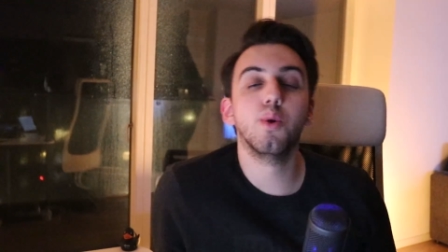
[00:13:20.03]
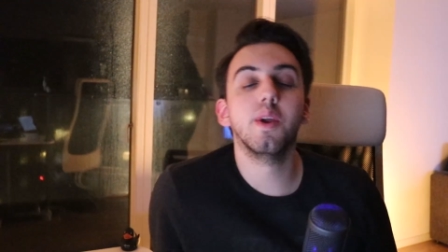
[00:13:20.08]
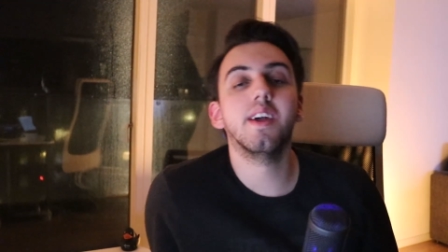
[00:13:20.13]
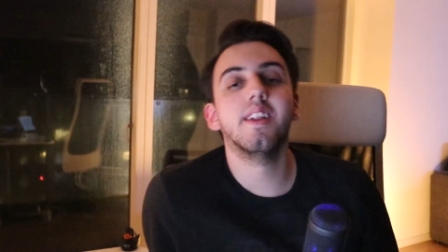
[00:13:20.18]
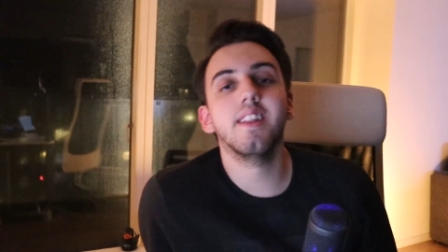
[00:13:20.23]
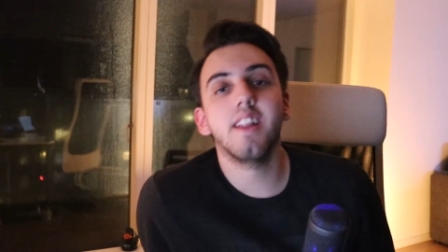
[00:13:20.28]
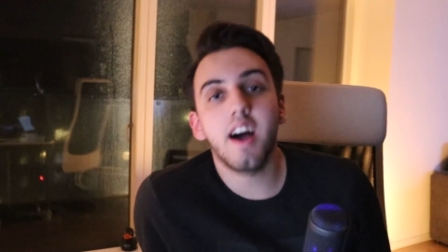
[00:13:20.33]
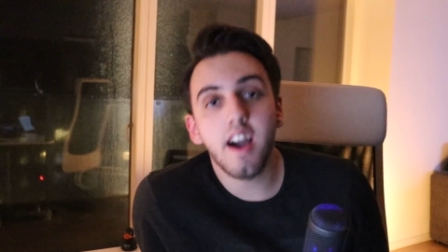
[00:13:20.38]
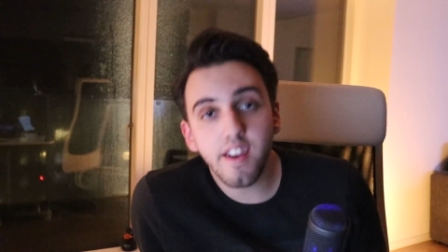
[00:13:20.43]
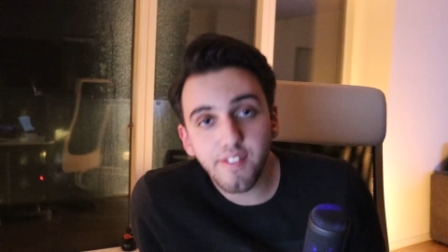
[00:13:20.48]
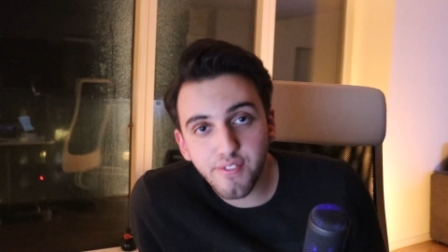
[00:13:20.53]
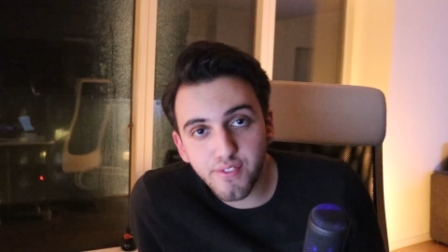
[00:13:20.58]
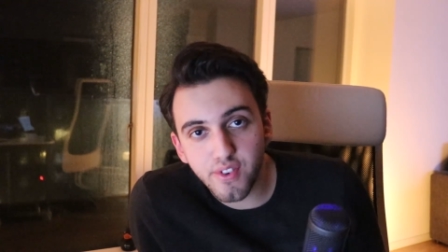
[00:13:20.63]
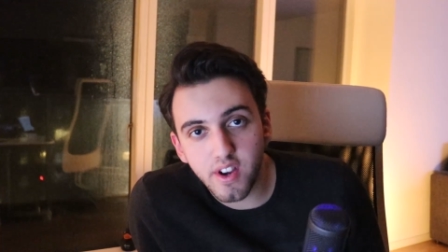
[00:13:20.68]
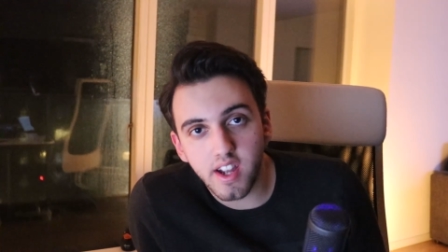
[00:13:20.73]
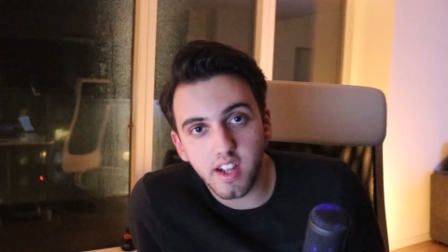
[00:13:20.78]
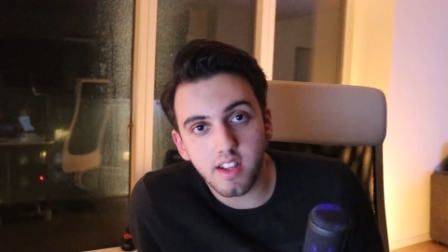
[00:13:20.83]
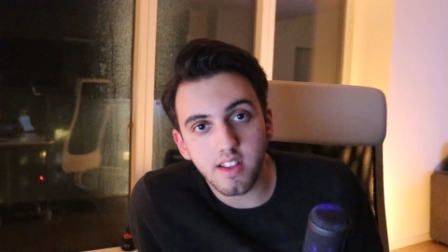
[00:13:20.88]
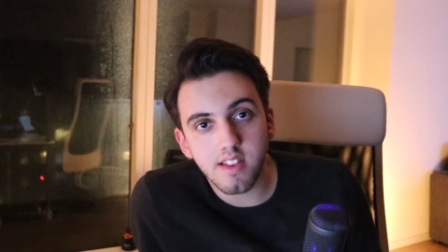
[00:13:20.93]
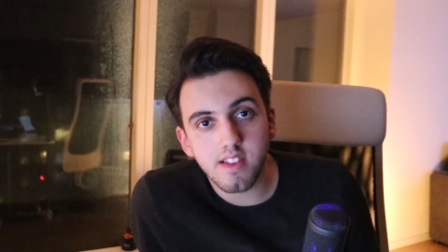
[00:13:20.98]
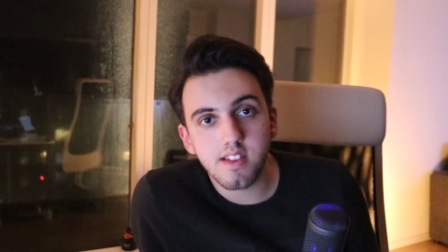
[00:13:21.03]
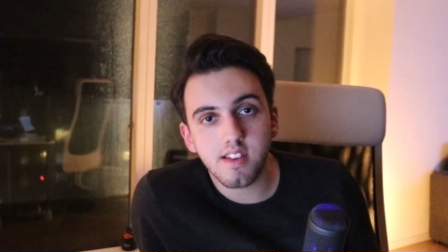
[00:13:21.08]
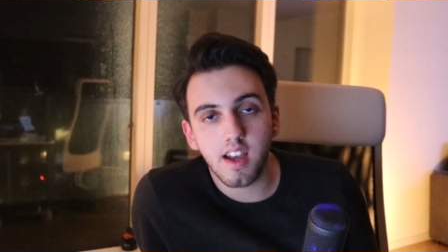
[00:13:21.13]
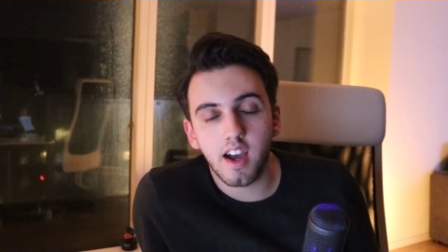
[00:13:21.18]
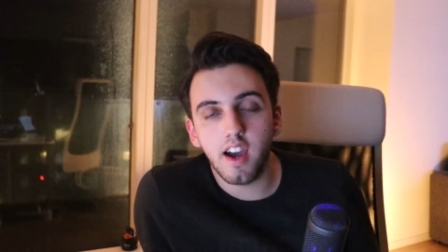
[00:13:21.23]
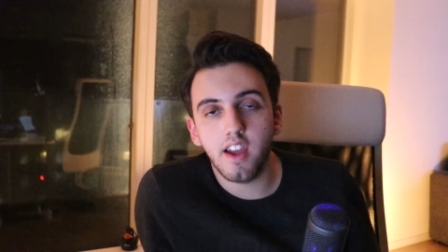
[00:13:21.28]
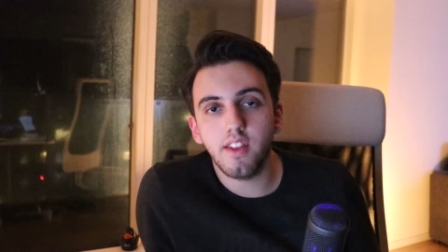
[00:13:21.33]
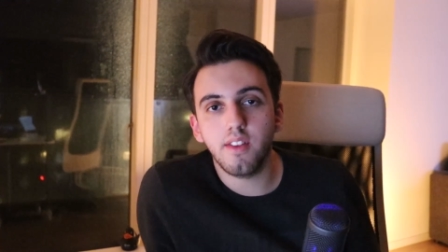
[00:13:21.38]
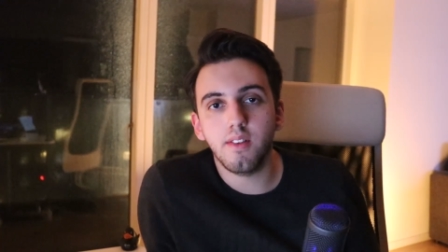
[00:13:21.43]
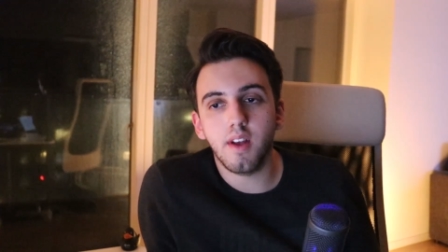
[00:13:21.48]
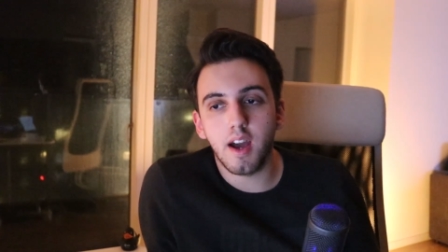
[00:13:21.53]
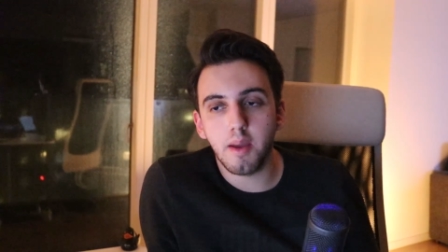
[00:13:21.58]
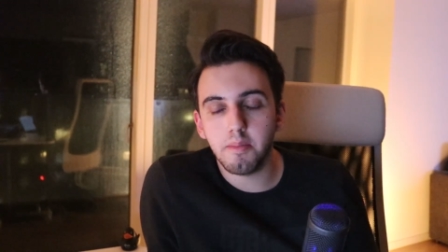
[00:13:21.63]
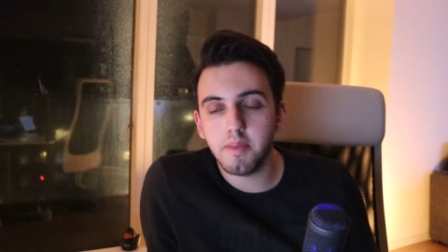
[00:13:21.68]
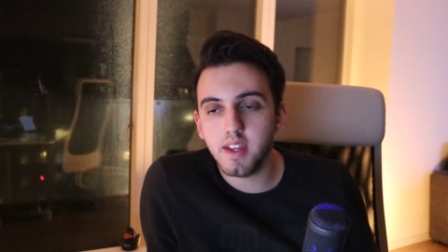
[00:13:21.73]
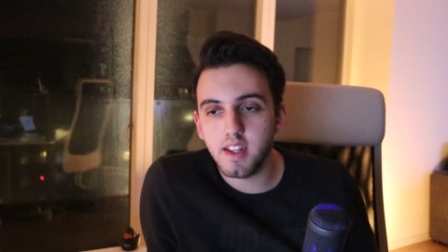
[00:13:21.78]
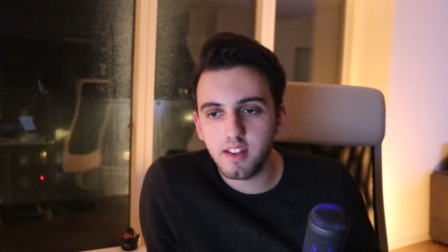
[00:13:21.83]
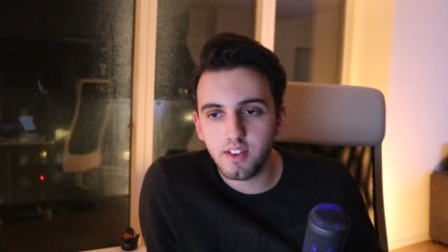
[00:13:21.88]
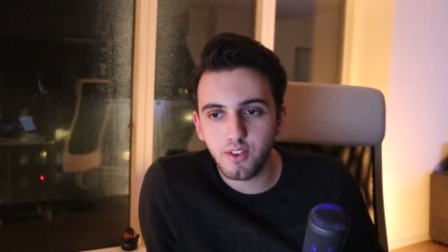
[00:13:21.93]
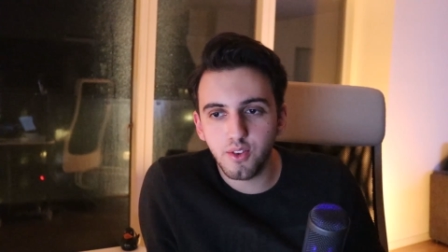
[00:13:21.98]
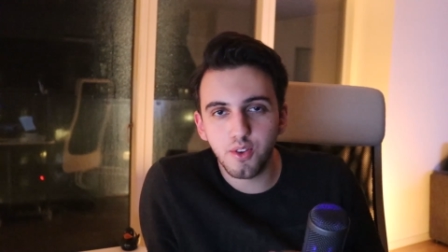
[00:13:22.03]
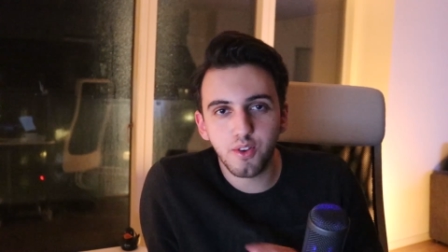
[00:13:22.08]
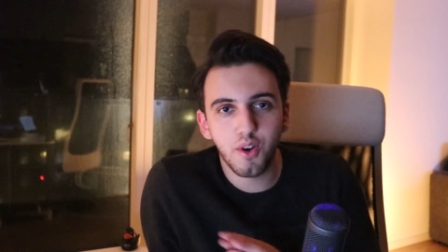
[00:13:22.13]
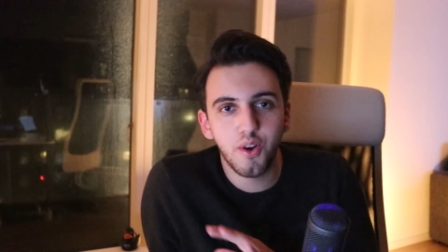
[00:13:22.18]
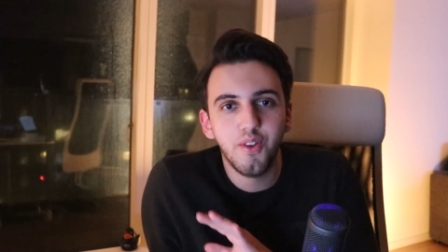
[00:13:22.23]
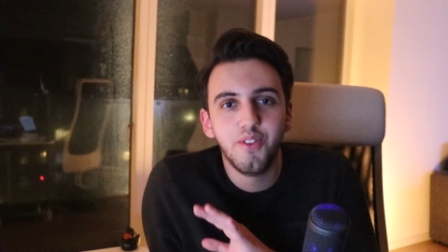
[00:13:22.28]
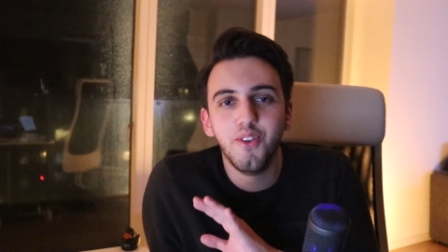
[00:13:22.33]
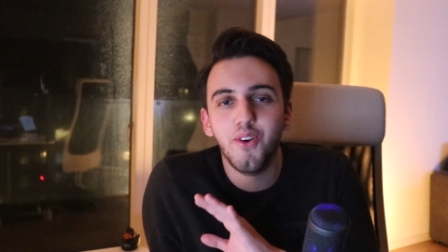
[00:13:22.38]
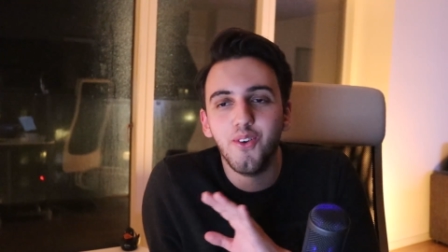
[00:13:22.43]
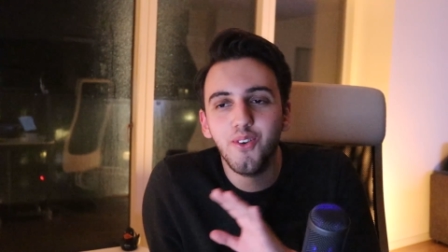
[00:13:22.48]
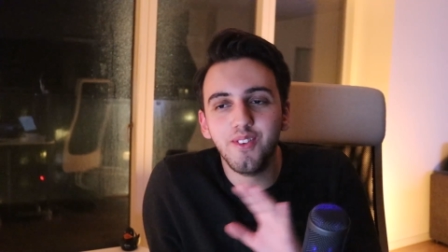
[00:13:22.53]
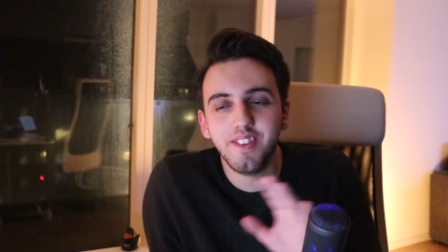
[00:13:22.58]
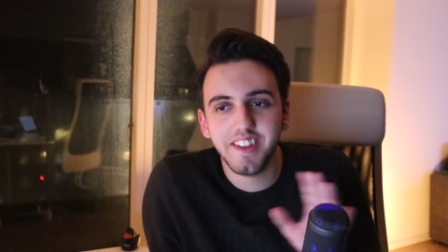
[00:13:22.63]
Real life friends. I, I mean, you don't